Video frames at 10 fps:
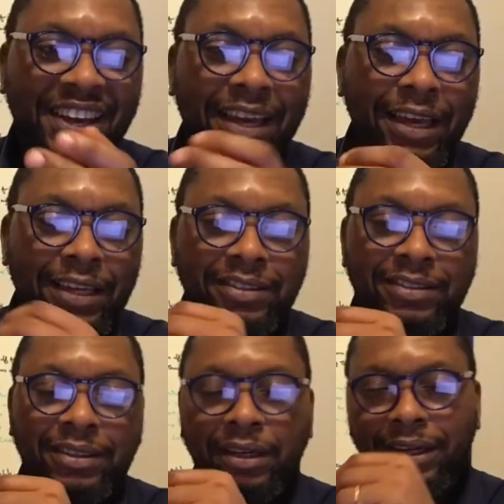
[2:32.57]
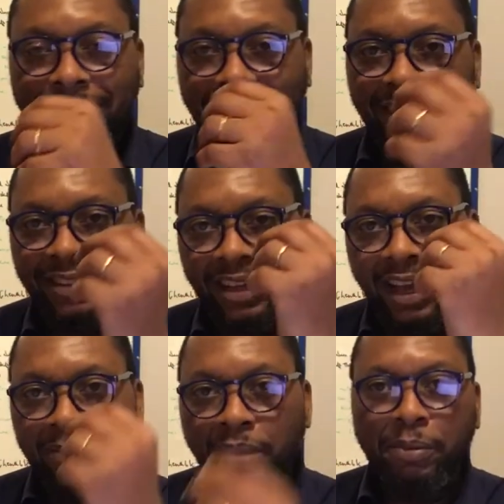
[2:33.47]
is again, they,
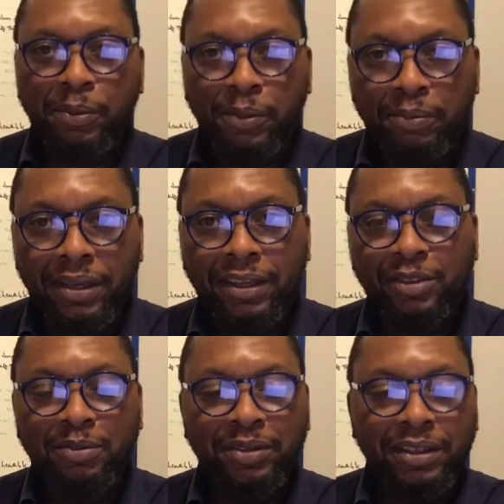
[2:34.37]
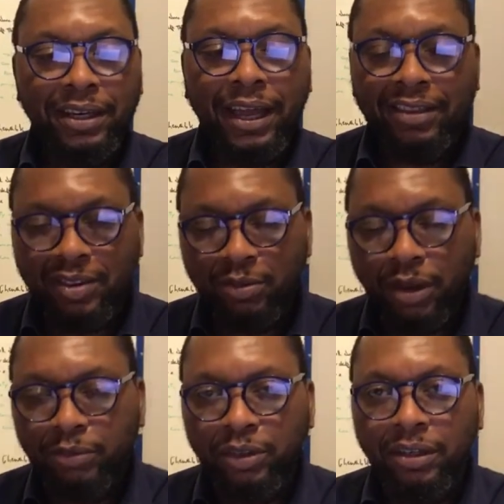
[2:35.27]
many people make the assumption that that's the
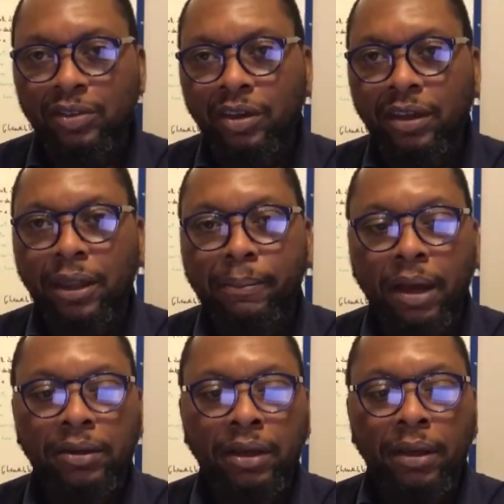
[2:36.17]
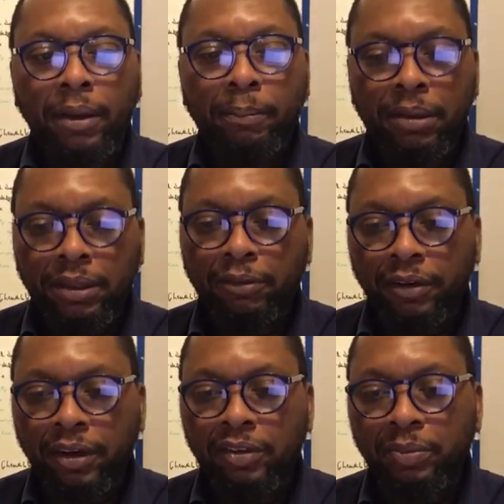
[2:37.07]
rapture, and it's talking about
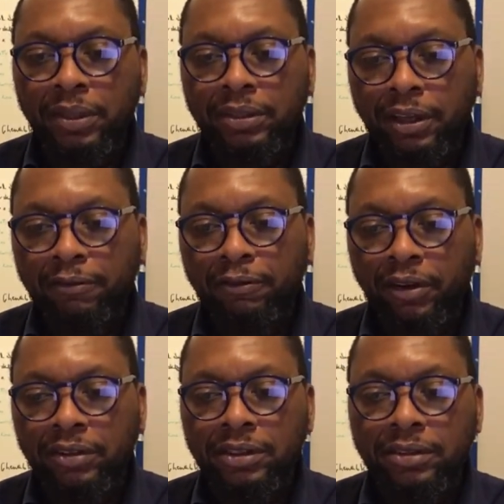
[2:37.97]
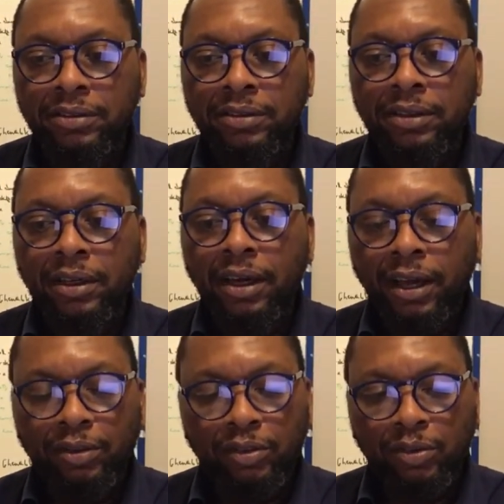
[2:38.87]
believers being the ten virgins
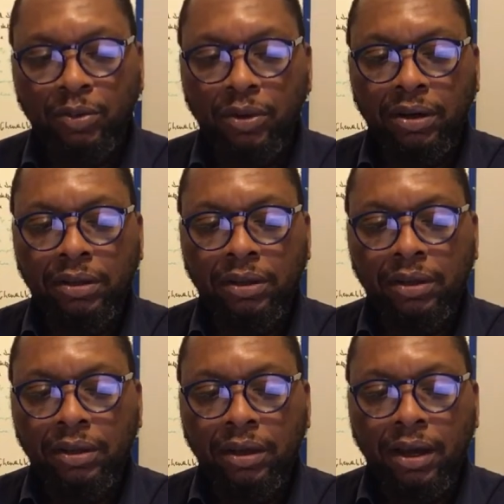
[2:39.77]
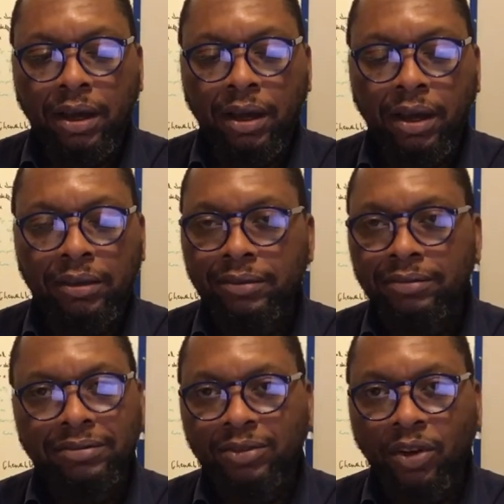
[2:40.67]
and so on. And
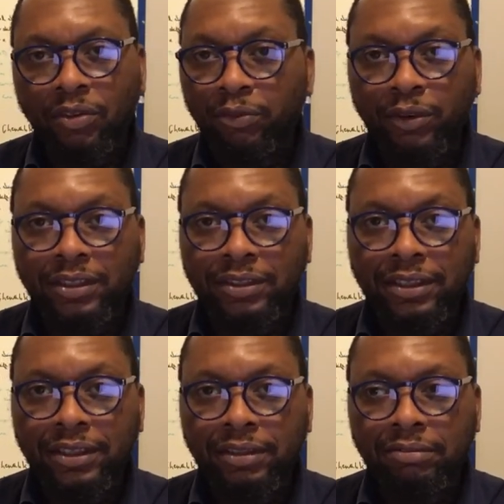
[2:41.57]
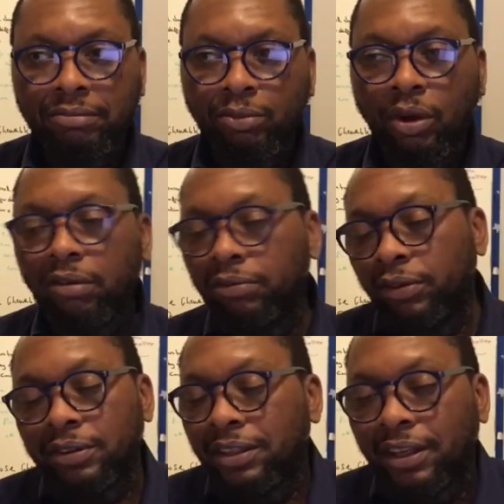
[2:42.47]
unfortunately, well,
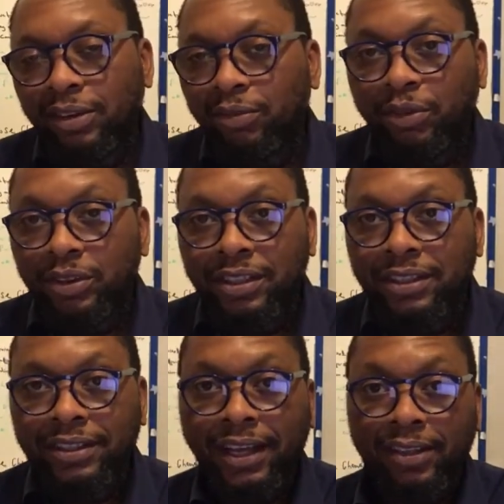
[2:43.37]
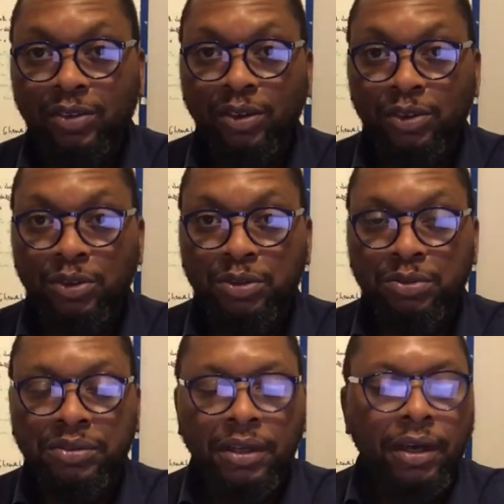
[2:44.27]
fortunately and unfortunately, that's not true.
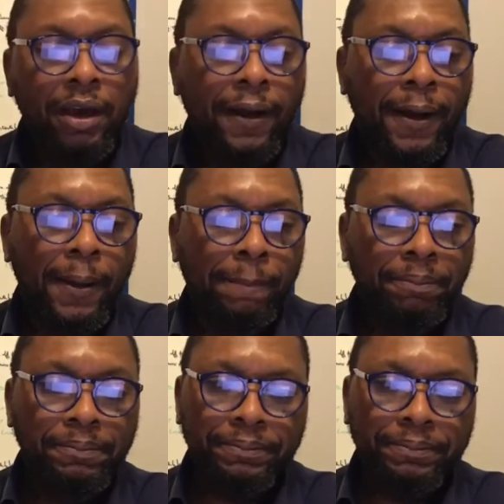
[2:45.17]
Um,